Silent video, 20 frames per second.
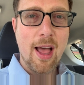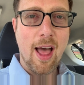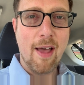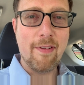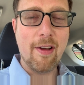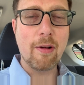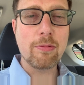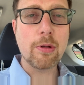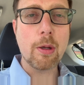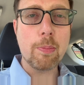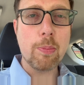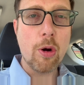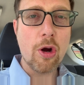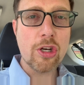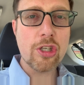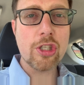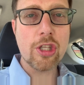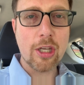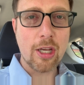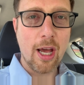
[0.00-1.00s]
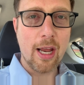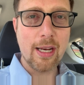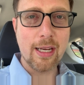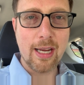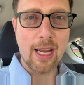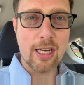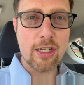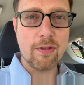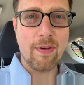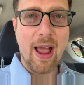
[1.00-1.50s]
I've helped to push the
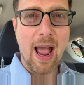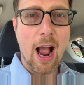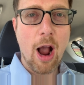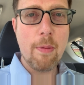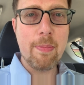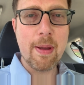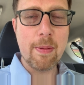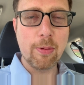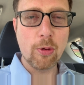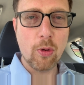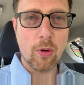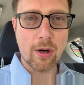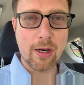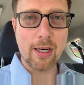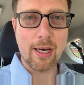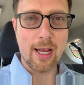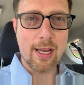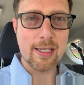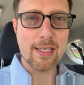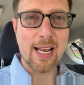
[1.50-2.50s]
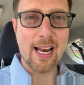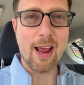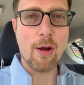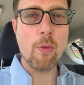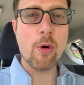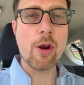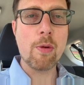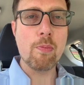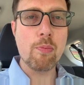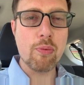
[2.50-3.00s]
cutting edge of how people organize, and I
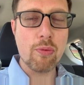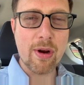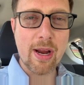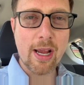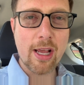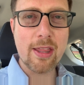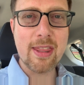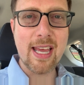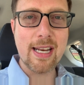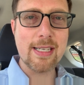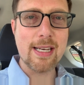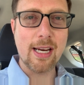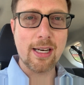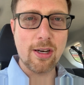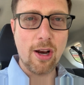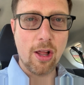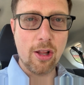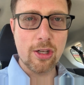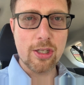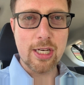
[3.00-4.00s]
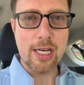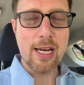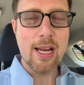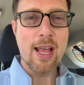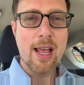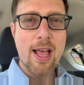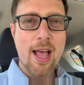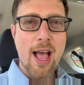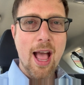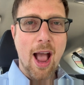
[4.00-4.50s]
want to bring that technology,
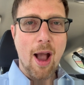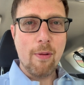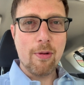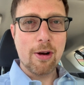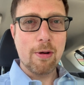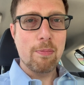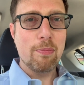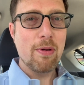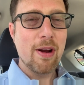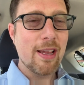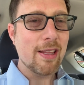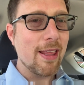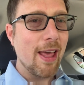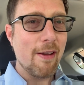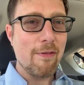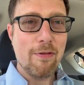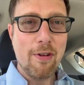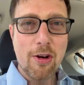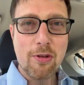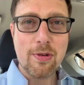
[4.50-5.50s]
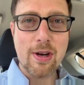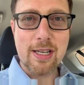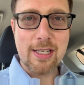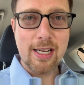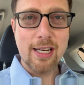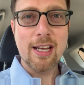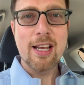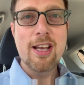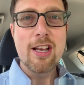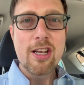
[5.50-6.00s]
I want to bring that
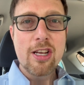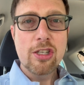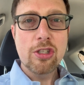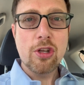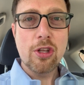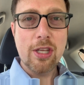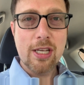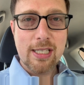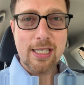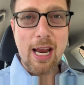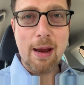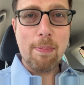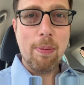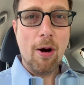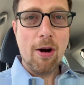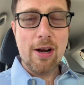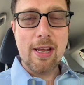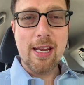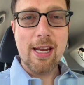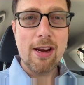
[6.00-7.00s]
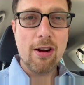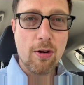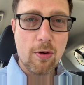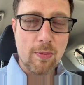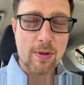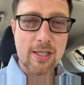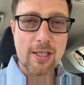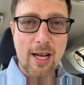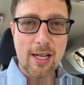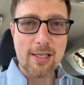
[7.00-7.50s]
fundraising to the state party here
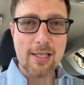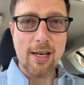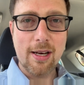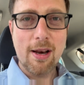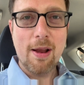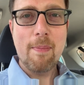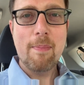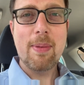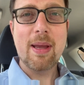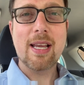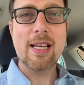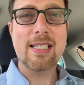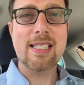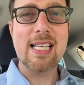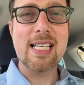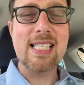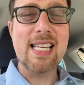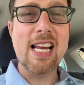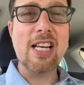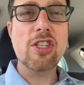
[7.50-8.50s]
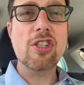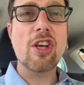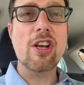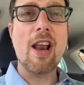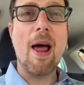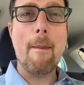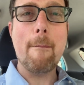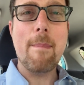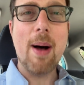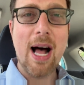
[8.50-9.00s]
in Wisconsin because the stakes could
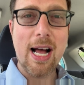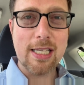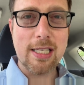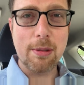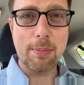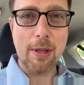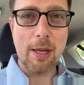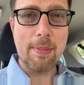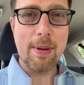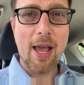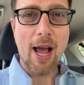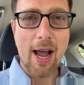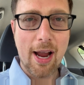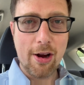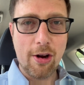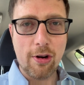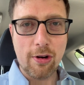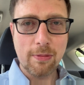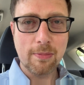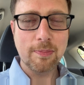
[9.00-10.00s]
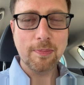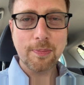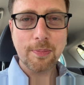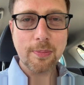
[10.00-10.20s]
not possibly be higher